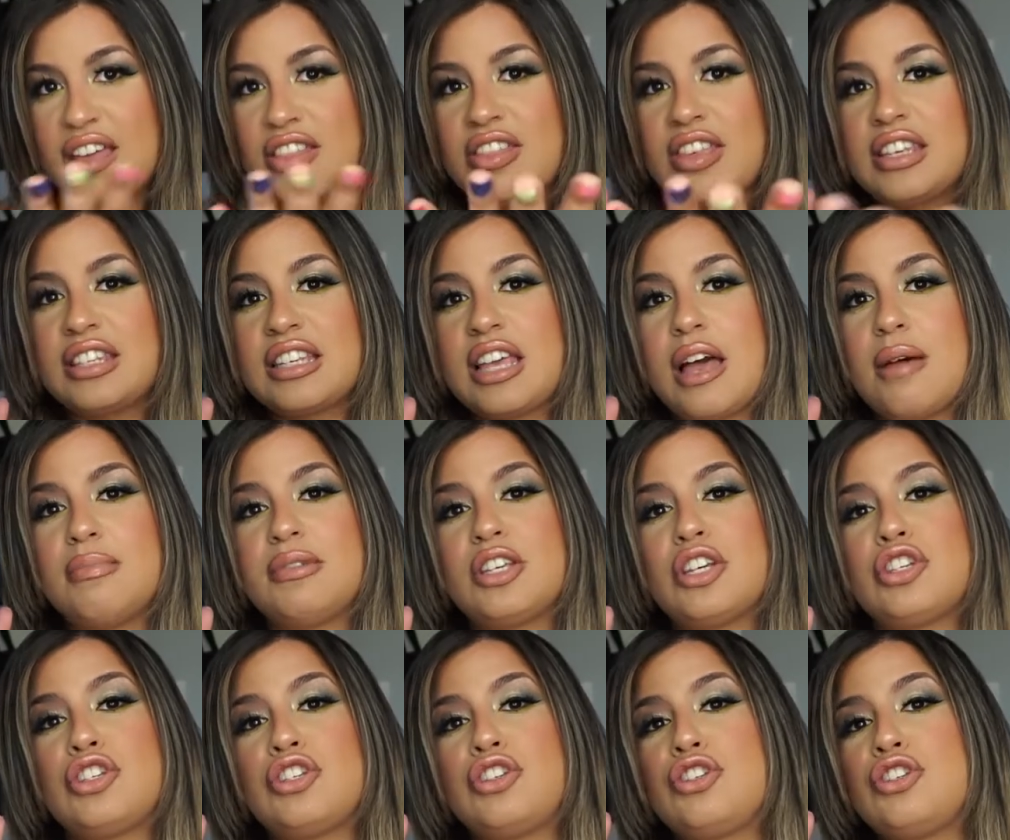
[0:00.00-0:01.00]
This
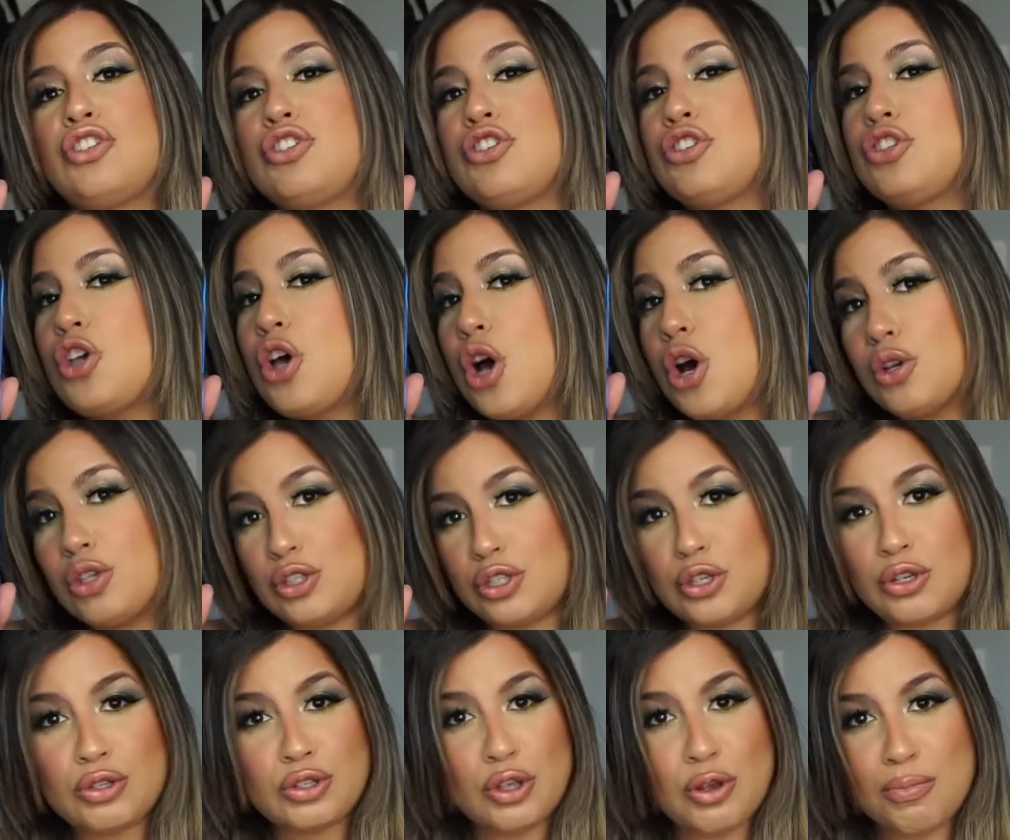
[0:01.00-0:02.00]
comes so,
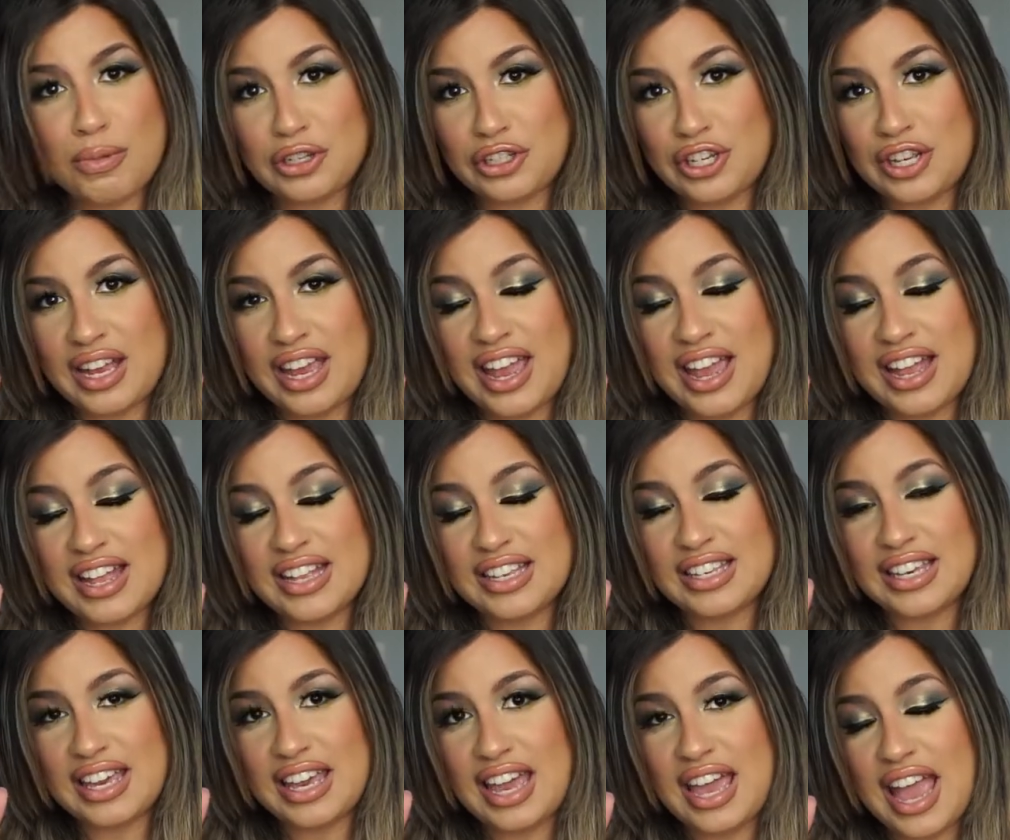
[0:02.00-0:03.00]
so, so much in
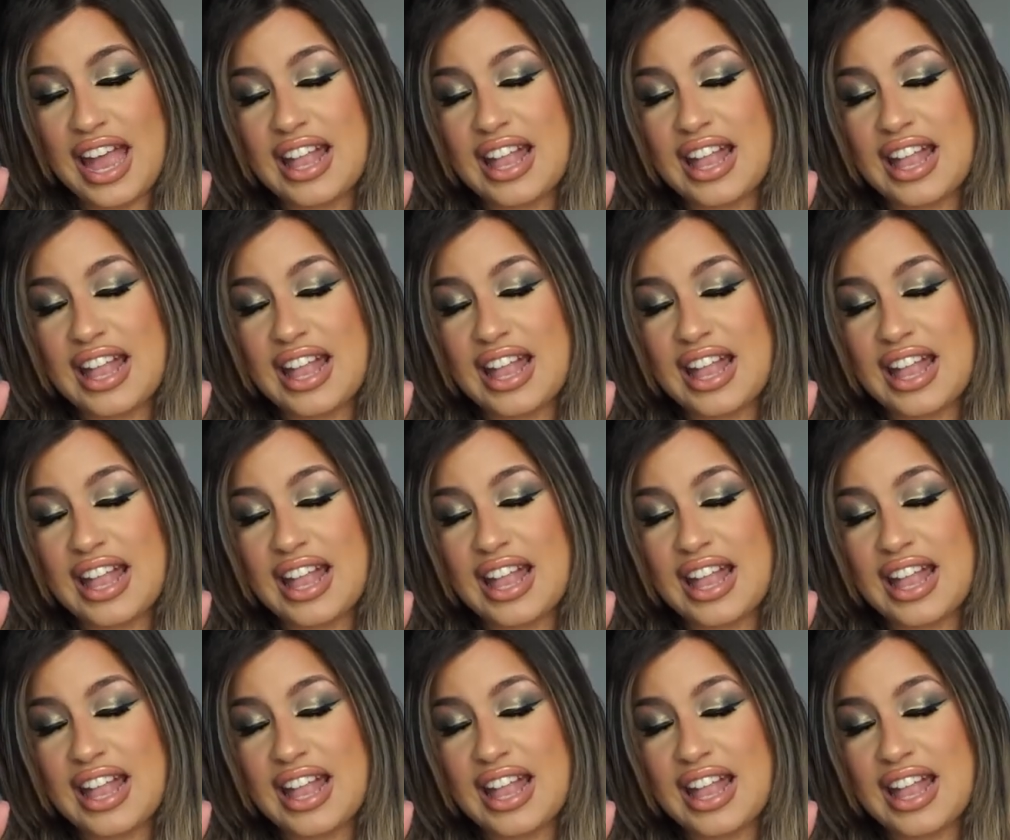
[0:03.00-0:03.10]
handy.